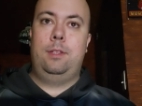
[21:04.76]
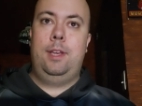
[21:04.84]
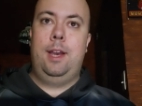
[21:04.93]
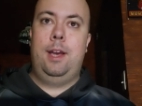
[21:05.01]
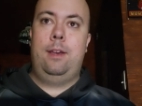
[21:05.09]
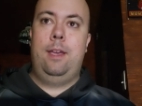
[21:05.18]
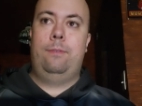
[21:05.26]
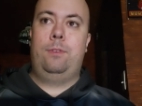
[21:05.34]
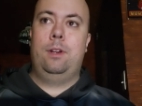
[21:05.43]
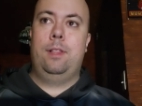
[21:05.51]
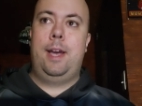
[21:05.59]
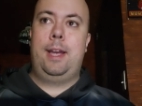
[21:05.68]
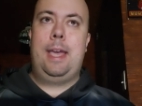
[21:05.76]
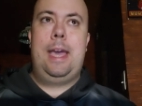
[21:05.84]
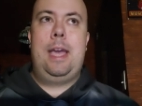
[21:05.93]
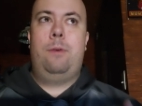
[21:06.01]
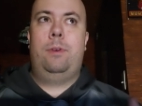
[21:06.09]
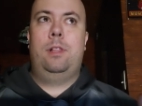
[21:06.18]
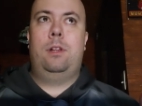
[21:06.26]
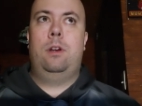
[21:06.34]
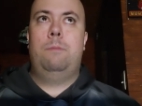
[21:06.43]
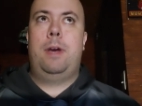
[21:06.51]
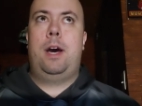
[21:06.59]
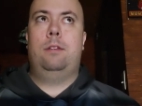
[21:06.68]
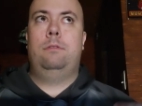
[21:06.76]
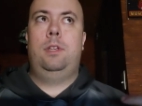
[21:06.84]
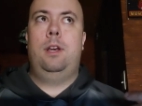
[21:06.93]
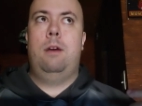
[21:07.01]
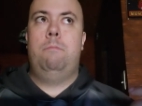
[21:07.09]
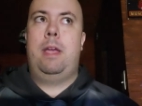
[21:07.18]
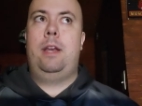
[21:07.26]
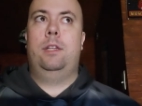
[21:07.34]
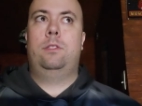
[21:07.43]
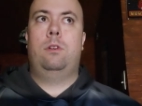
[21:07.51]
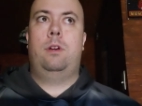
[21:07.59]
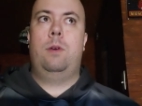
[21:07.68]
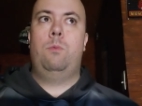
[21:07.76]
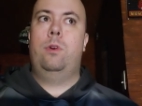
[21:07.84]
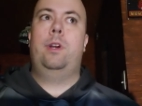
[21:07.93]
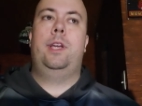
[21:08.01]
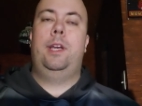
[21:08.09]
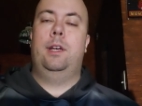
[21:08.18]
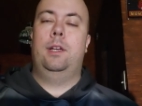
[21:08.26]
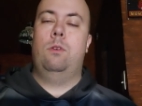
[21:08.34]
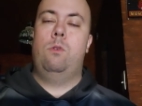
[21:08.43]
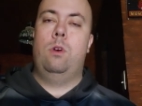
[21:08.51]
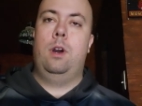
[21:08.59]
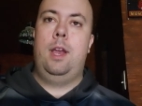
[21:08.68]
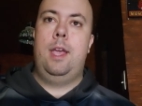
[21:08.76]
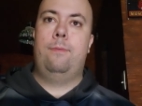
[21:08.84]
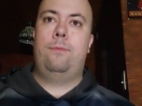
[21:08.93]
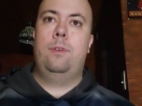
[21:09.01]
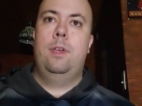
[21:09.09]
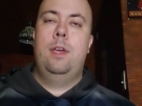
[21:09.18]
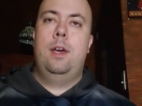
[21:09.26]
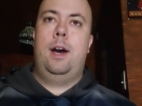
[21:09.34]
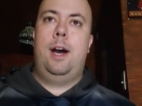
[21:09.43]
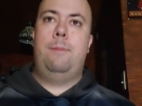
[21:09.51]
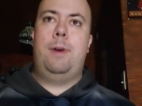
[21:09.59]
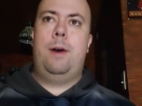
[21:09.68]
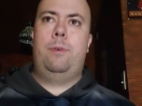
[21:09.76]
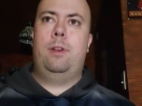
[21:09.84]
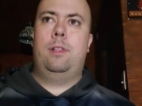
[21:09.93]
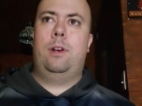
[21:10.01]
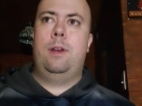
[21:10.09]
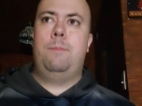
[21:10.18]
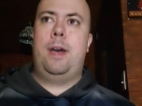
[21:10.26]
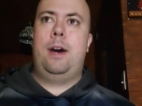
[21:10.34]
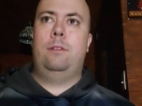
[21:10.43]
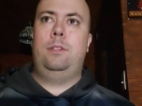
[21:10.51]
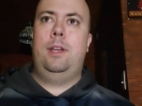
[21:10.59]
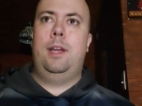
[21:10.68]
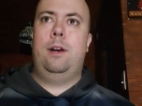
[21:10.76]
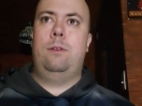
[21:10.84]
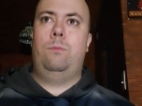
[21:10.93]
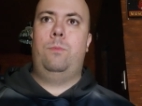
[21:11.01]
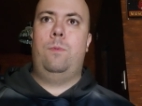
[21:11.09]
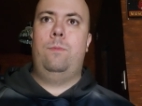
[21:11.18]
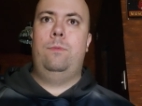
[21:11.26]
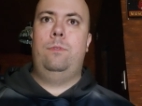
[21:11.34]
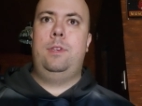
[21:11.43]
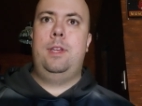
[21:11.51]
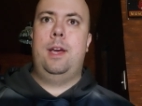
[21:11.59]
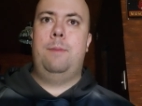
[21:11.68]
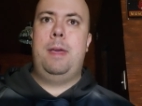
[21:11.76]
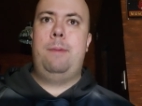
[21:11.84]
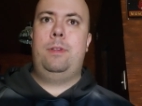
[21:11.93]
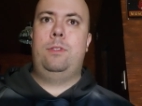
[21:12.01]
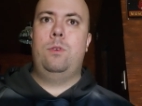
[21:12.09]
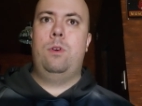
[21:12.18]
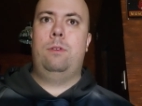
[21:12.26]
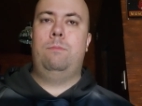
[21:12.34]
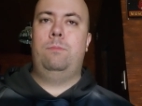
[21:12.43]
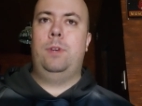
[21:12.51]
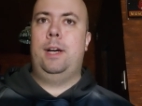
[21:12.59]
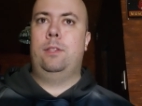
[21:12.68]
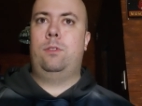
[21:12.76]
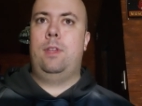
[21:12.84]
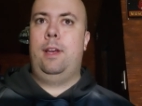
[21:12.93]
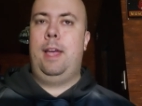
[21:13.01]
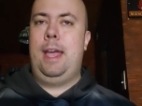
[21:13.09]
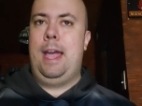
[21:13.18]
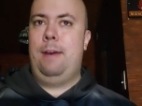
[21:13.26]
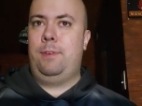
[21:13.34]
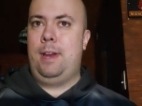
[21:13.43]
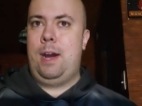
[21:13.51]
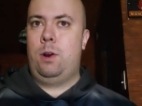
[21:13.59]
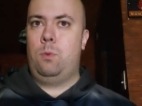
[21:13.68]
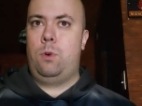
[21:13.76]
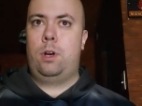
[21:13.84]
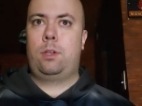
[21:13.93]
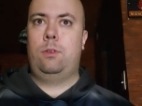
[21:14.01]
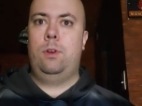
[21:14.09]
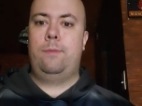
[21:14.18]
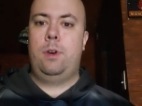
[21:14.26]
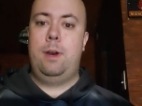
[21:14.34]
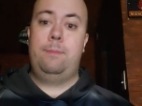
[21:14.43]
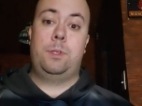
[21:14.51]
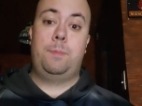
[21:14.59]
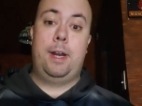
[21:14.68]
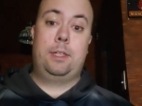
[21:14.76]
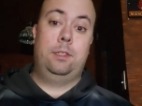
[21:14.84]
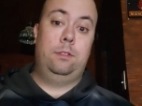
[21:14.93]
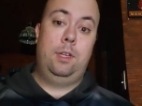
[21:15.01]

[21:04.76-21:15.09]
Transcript: If you're like, hey, I want to learn about maintenance on a water heater, or if I want to learn about maybe do a half an hour walkthrough of a home inspection.